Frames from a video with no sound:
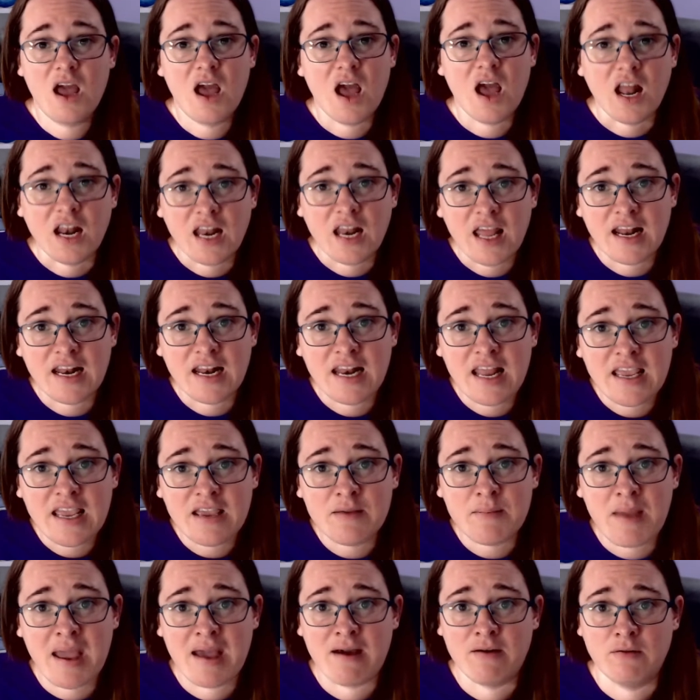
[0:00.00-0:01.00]
I let
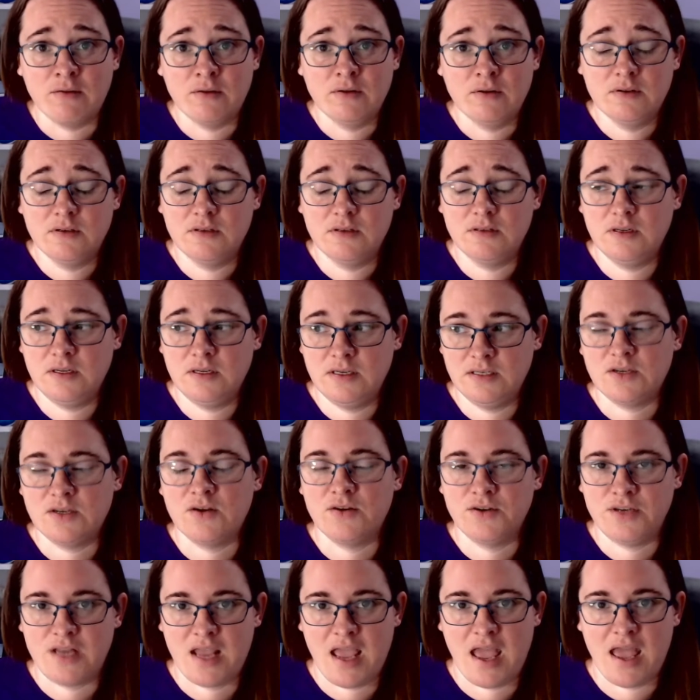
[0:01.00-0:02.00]
Liam out. He's
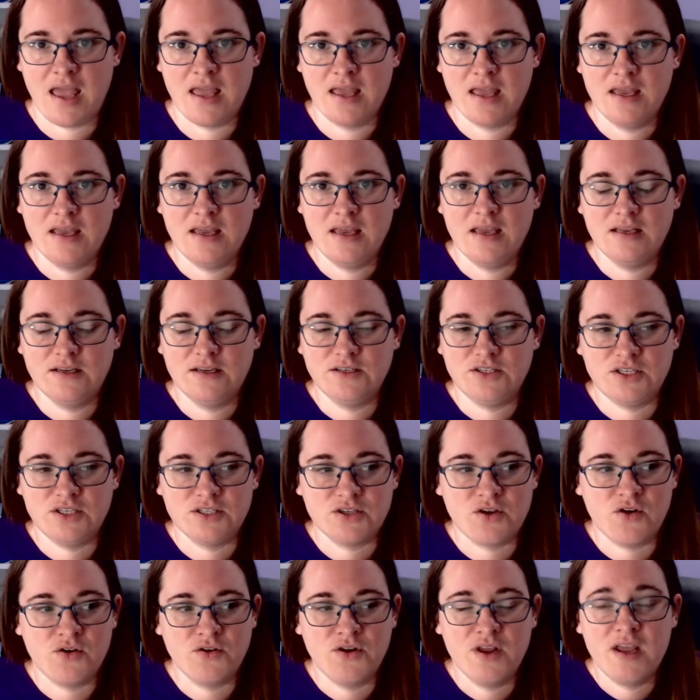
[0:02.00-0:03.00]
gone, yeah. She's
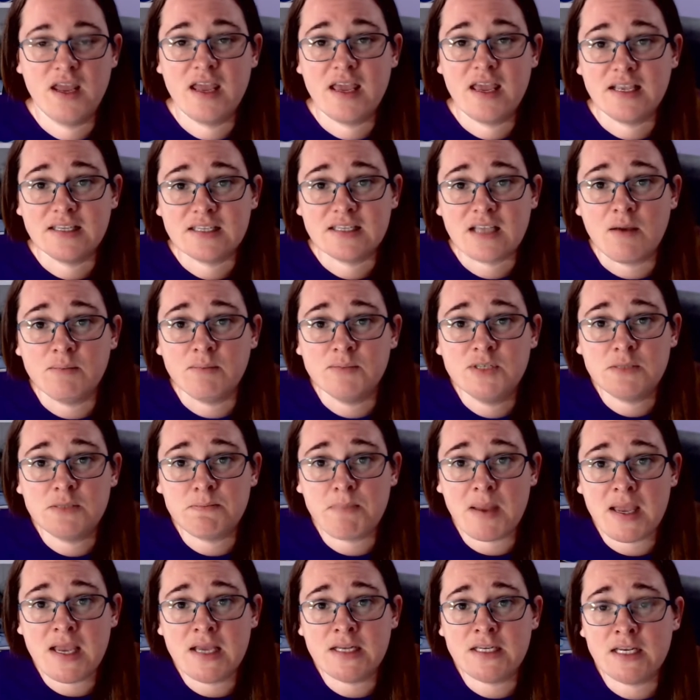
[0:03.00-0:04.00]
gone, he's come
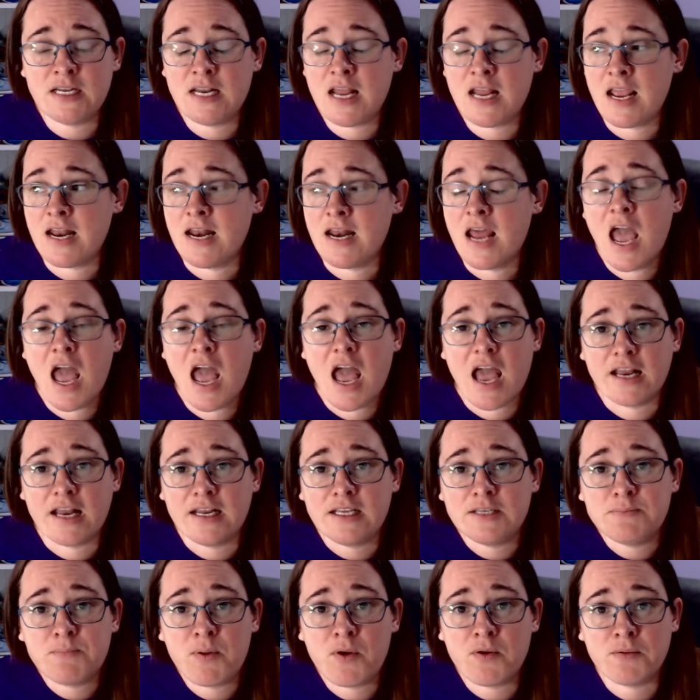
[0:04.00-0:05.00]
speeding in and
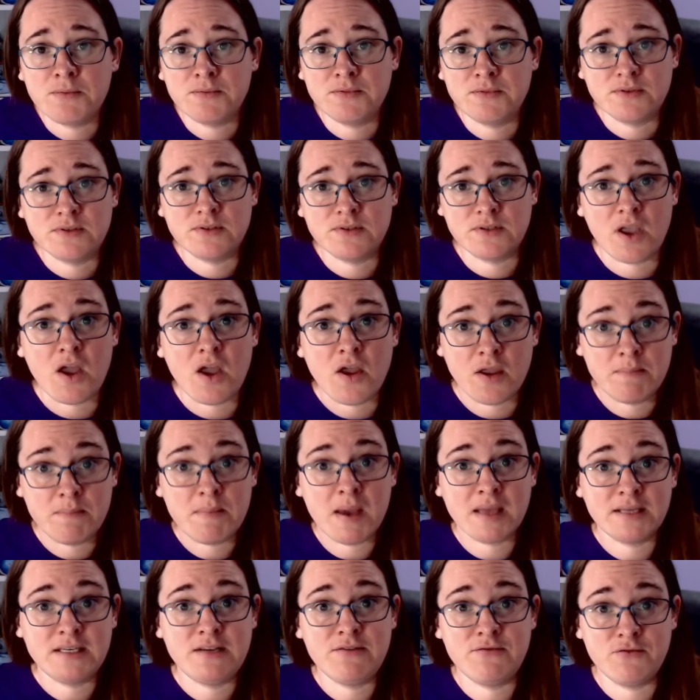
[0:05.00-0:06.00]
he's put dirty,
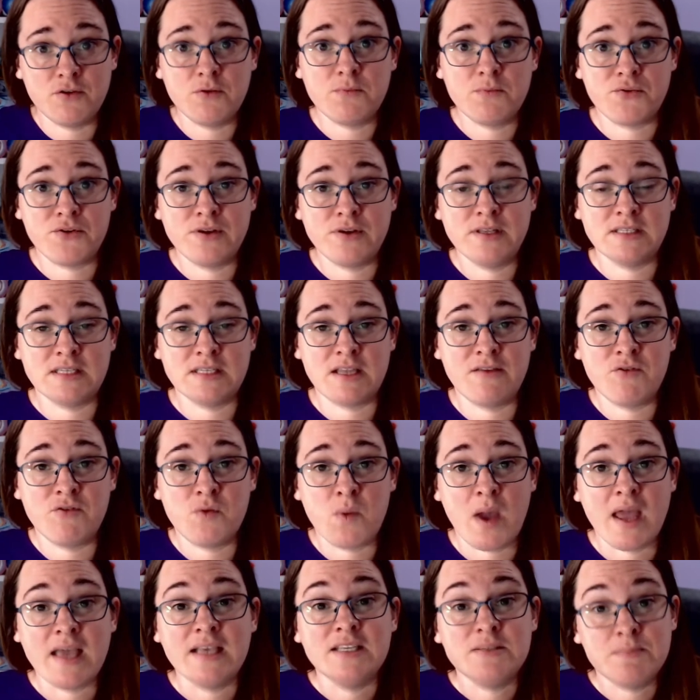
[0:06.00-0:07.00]
muddy footprints
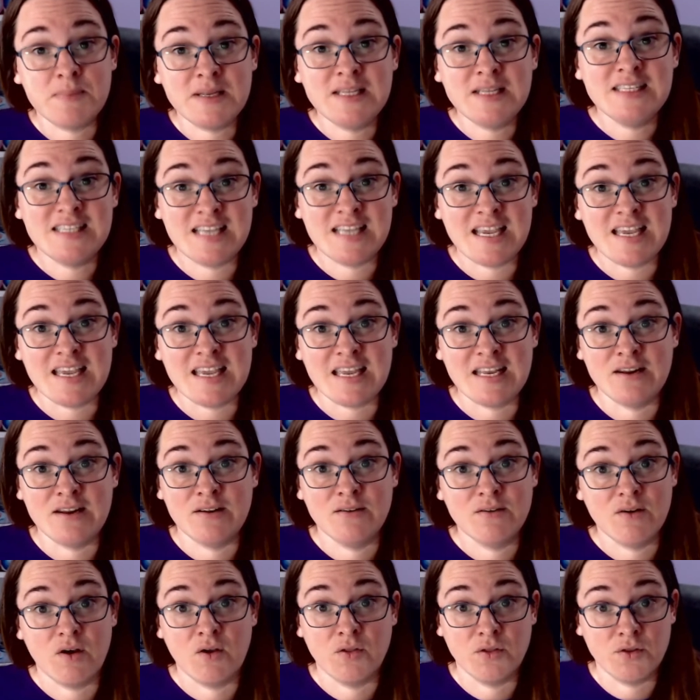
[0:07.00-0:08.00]
everywhere. He's been digging
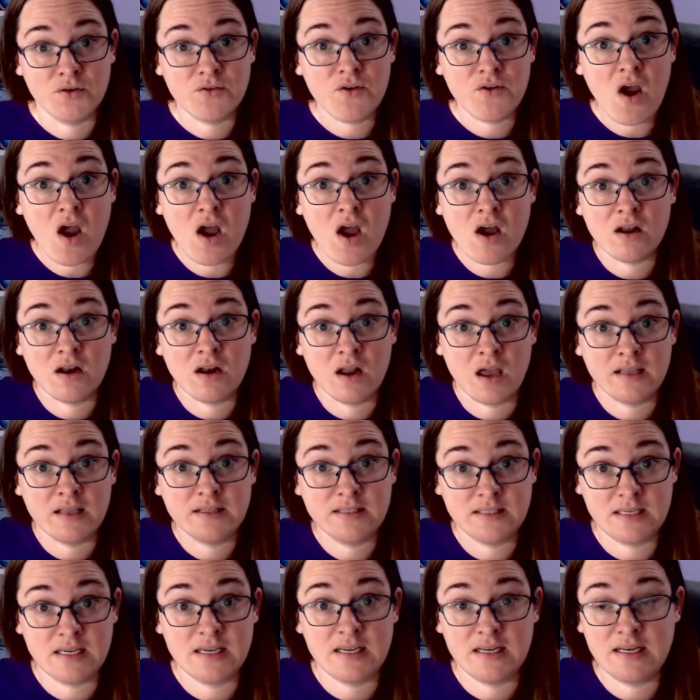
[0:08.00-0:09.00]
on the grass,
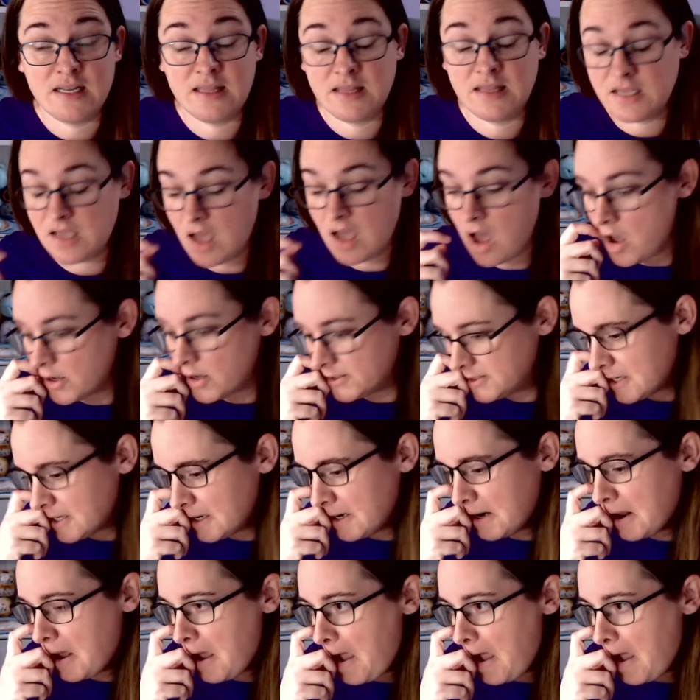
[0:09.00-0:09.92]
like digging in the garden.